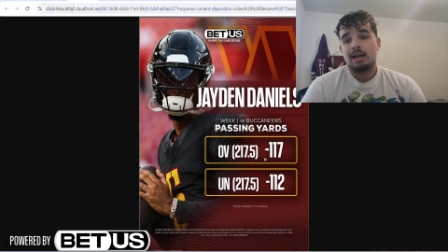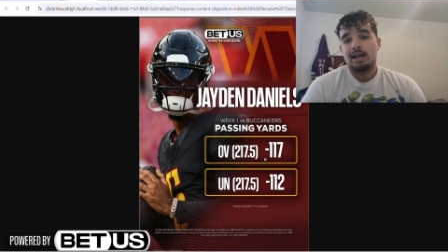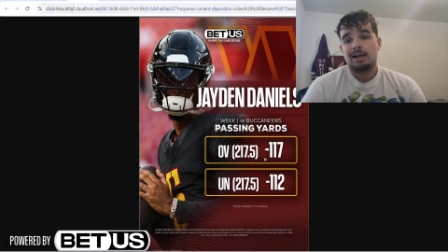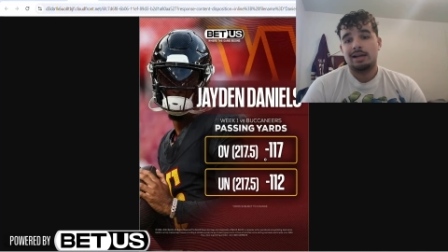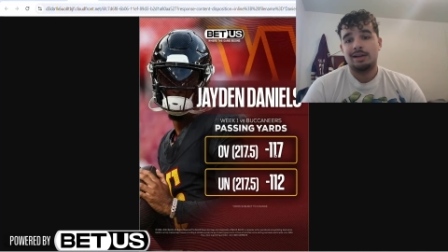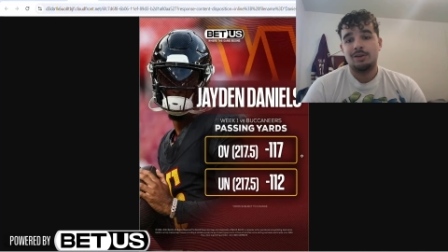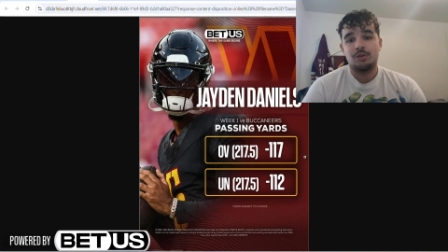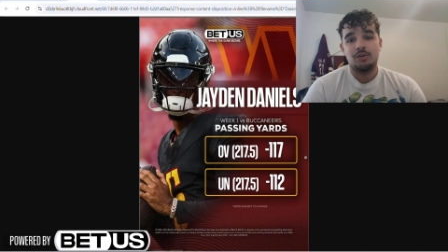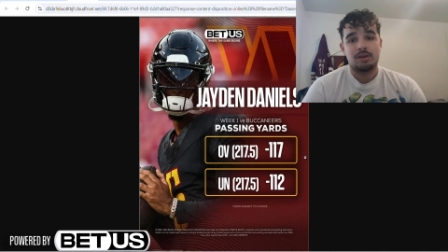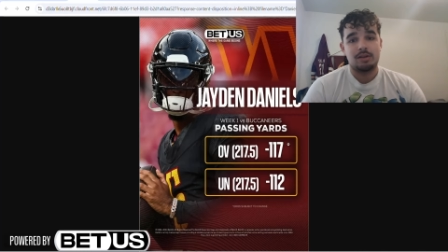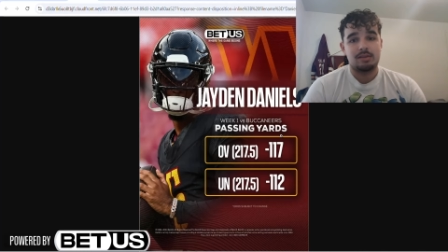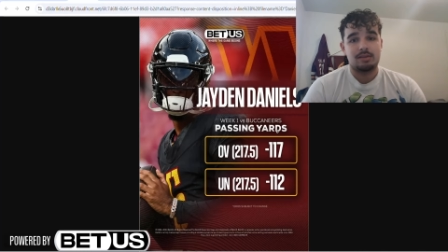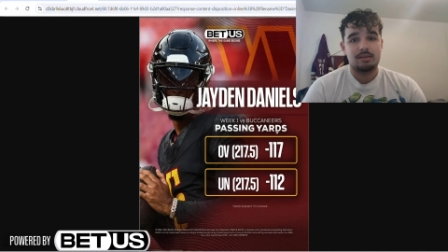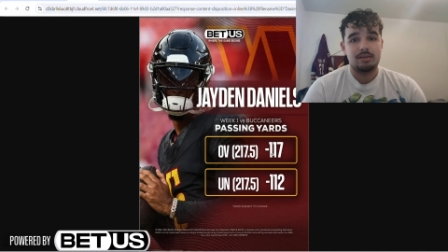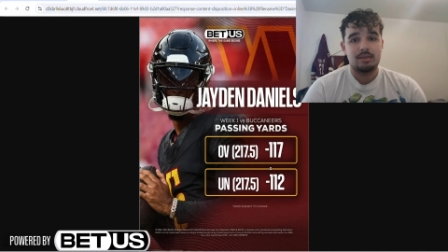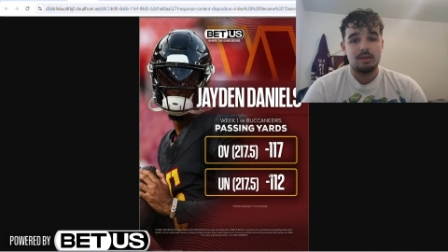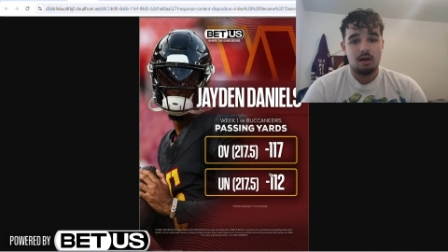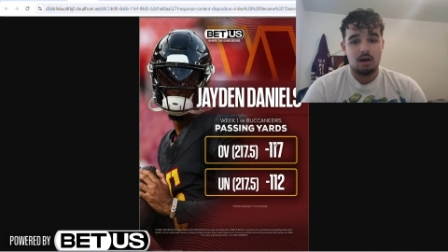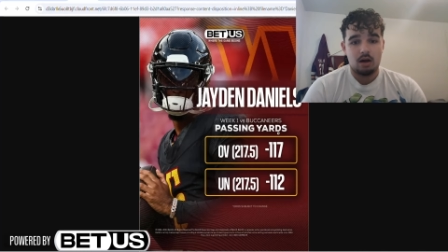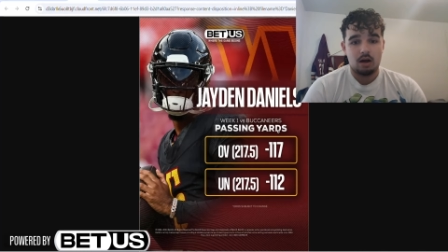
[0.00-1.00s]
Uh, you can
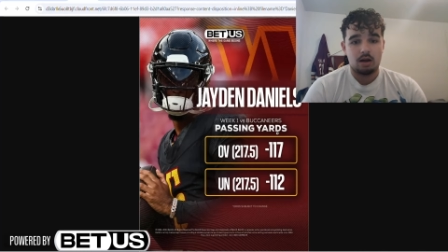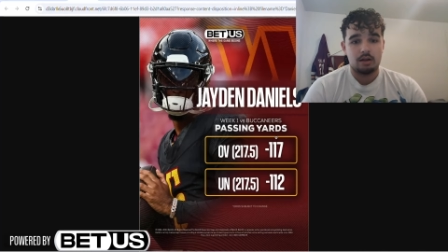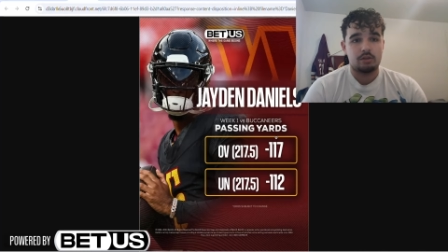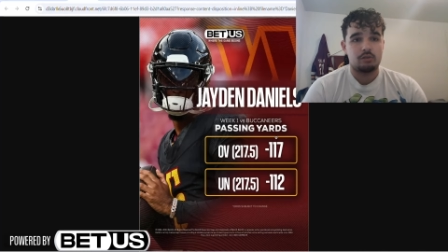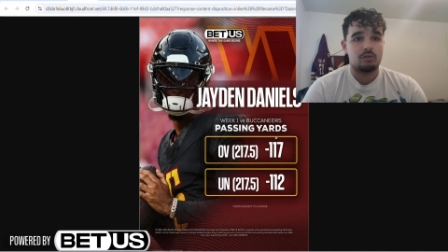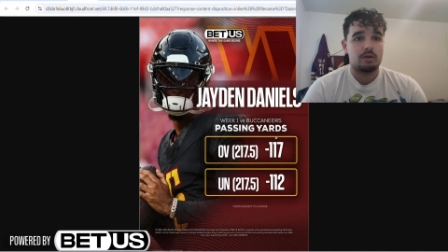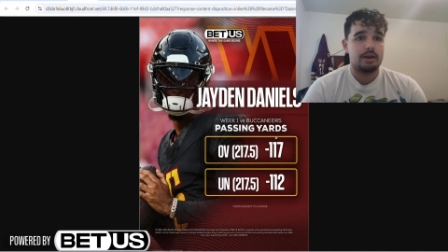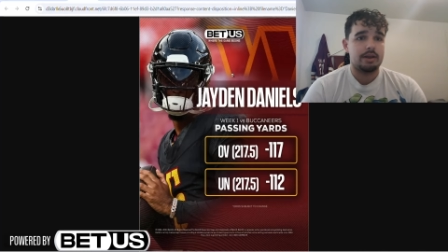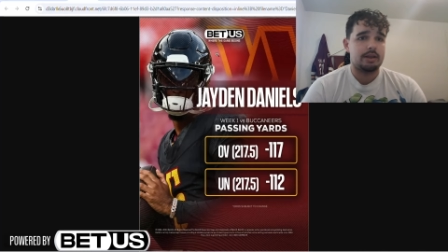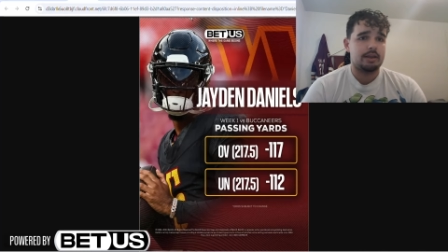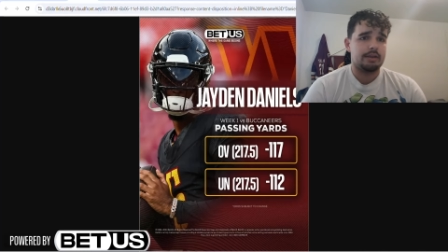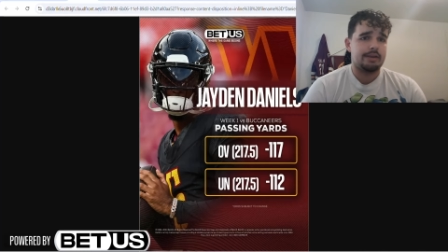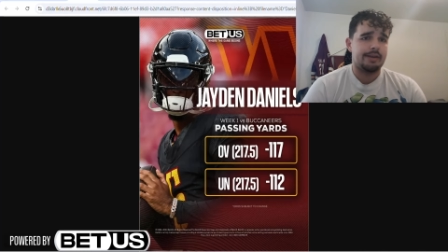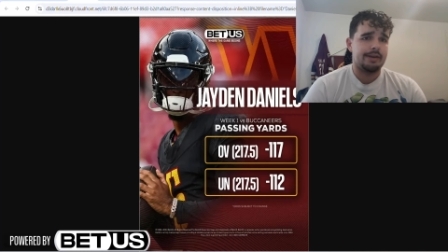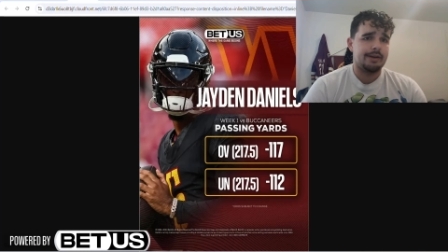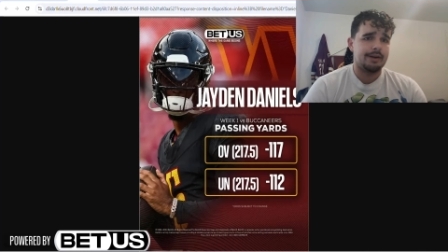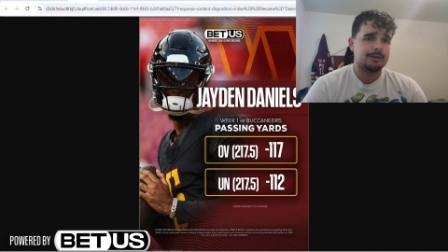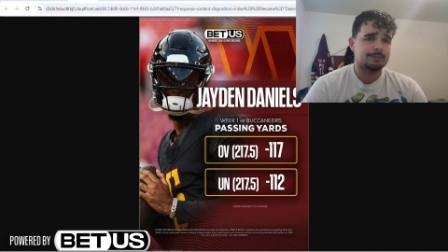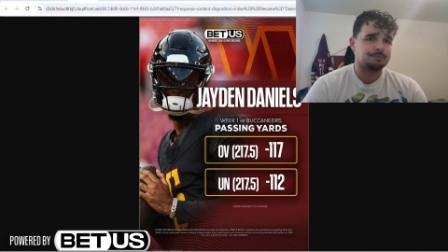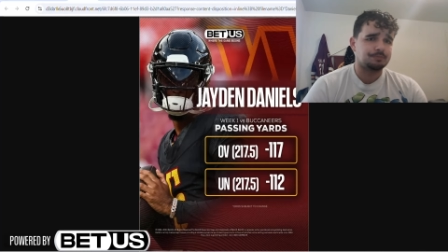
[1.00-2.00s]
see the odds right
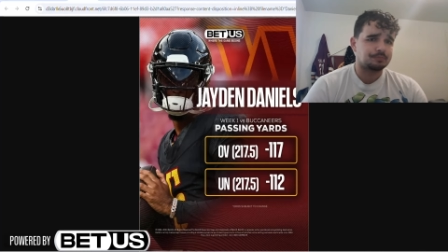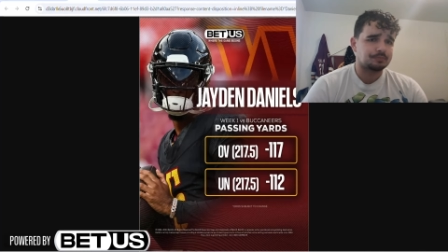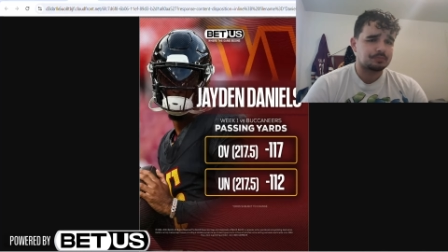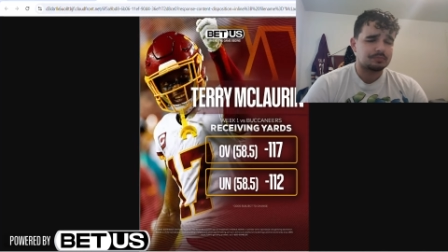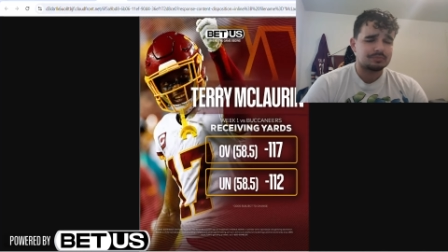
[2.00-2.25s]
here.